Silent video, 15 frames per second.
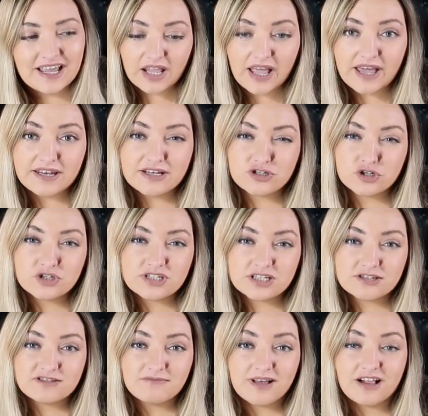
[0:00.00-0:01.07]
and it does still
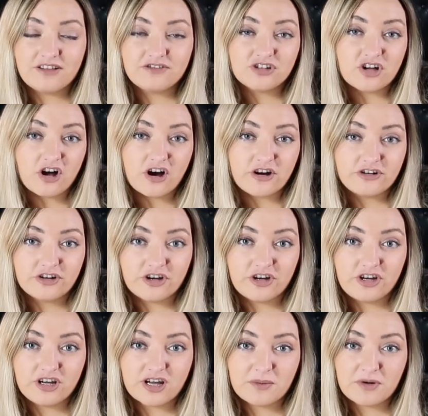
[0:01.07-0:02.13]
smell in the car now
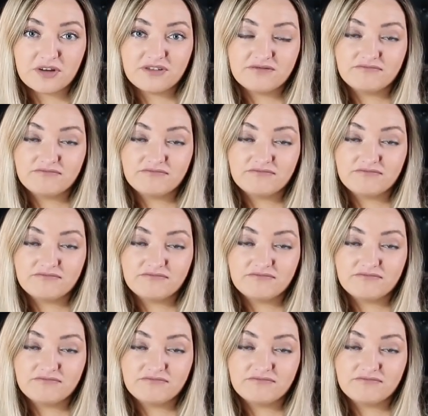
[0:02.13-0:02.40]
about